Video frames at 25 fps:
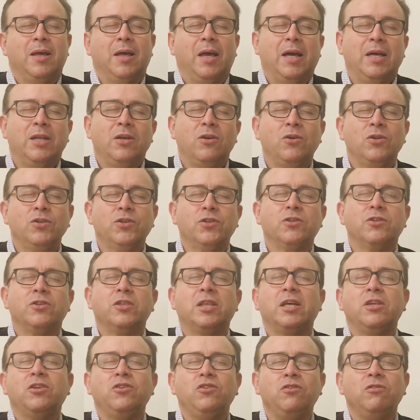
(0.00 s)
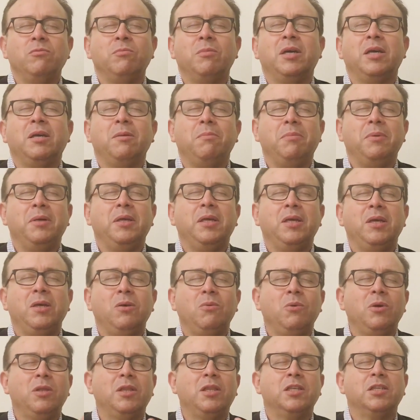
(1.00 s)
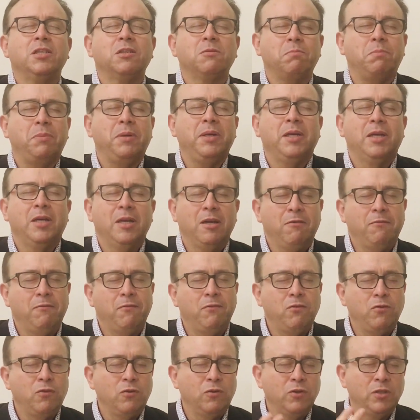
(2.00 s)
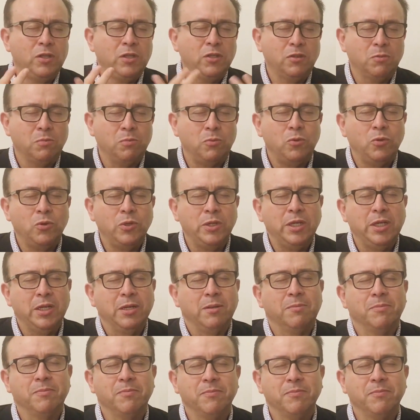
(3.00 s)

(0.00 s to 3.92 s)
and also that you may be with the speaker for this morning,